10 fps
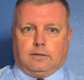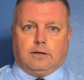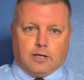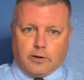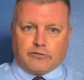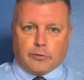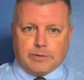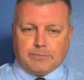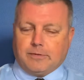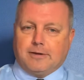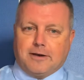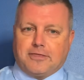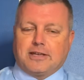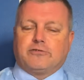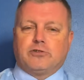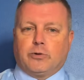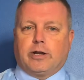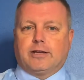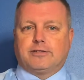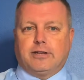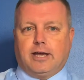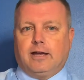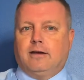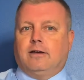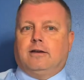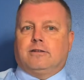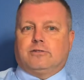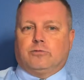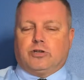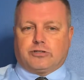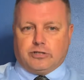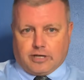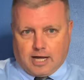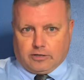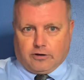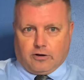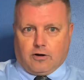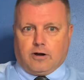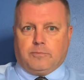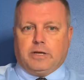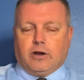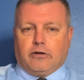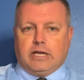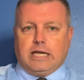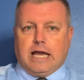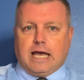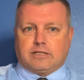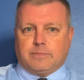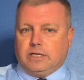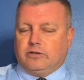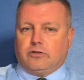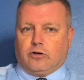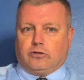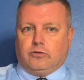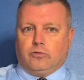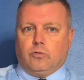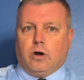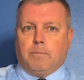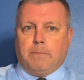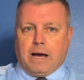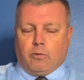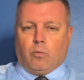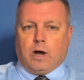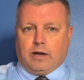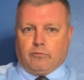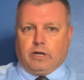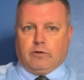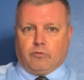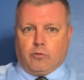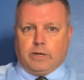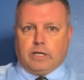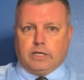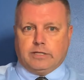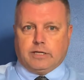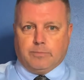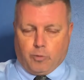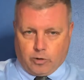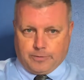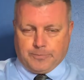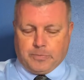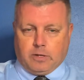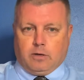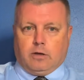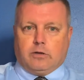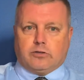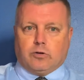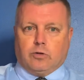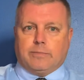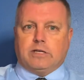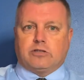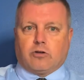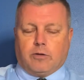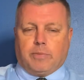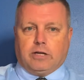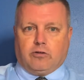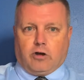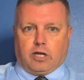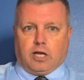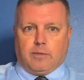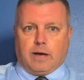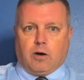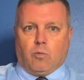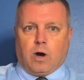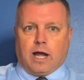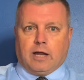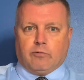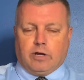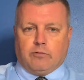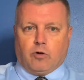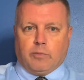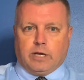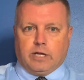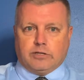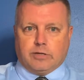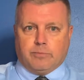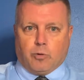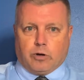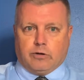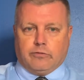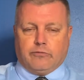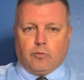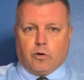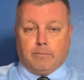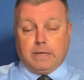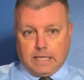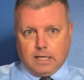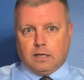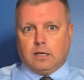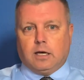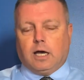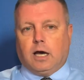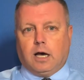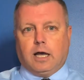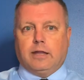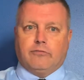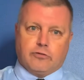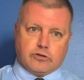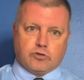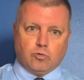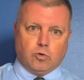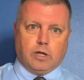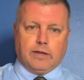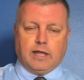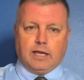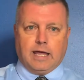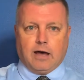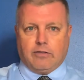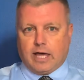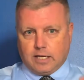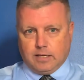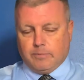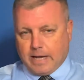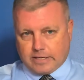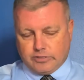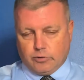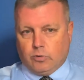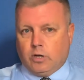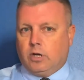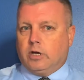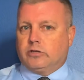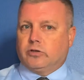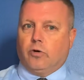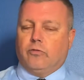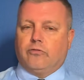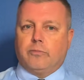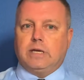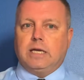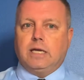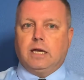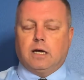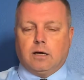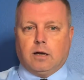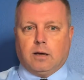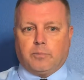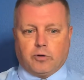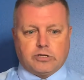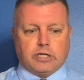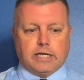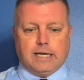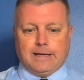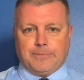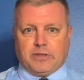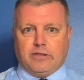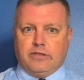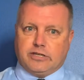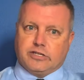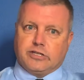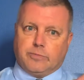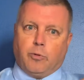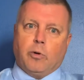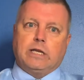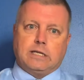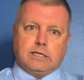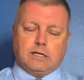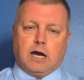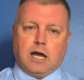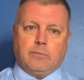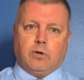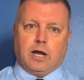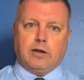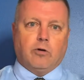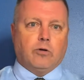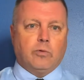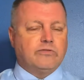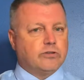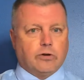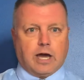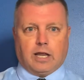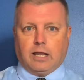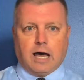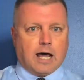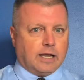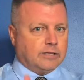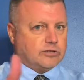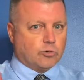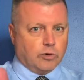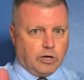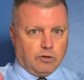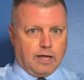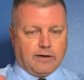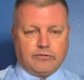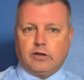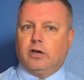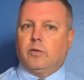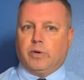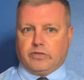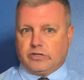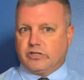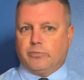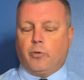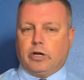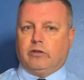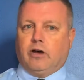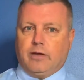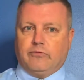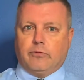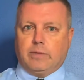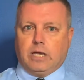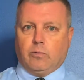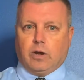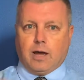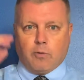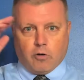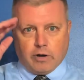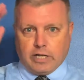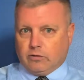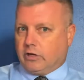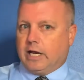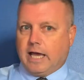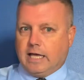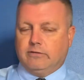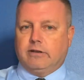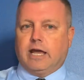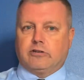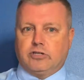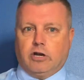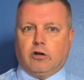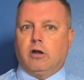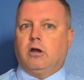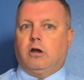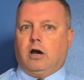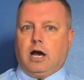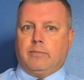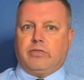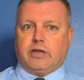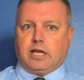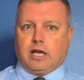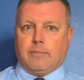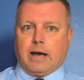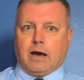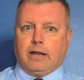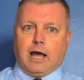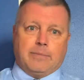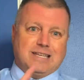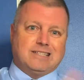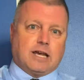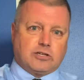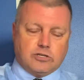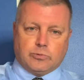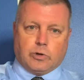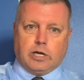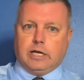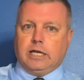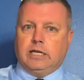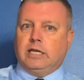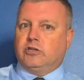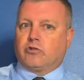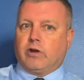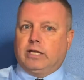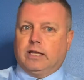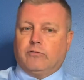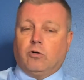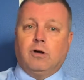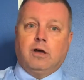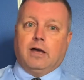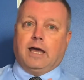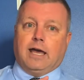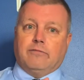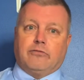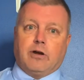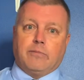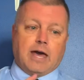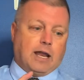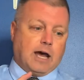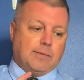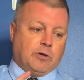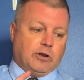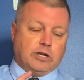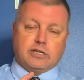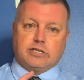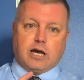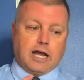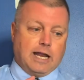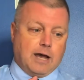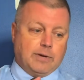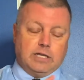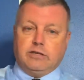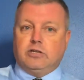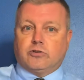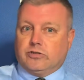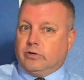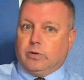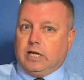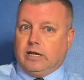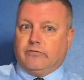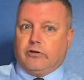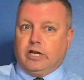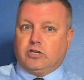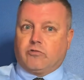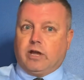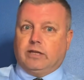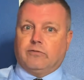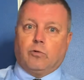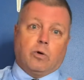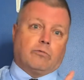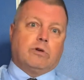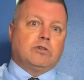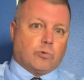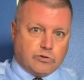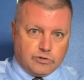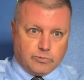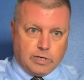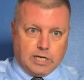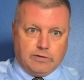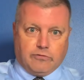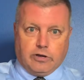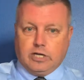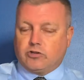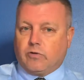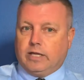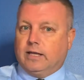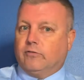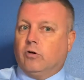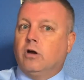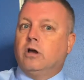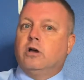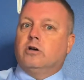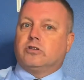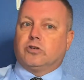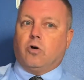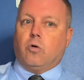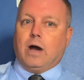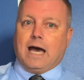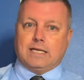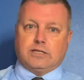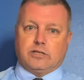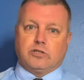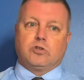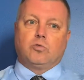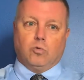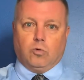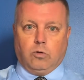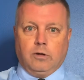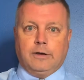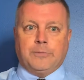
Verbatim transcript: Hello, everyone. Uh, thanks for joining us today. So, Justin Tyler, our PRE, asked me to talk to you about why re enrollment is important. So, let me start by talking about why re enrollment is important for me uh, and for the school, and then how that impacts you. So, for me uh, personally, this is the point in time. I know that we've still got a lot of school year left, but this is the point in time for me when I'm already looking ahead to next year I'm thinking about how many sections we're going to need in each grade level. And from that, I'm going to decide how many teachers that we need for each grade level, what resources we need for each grade level. So as a school,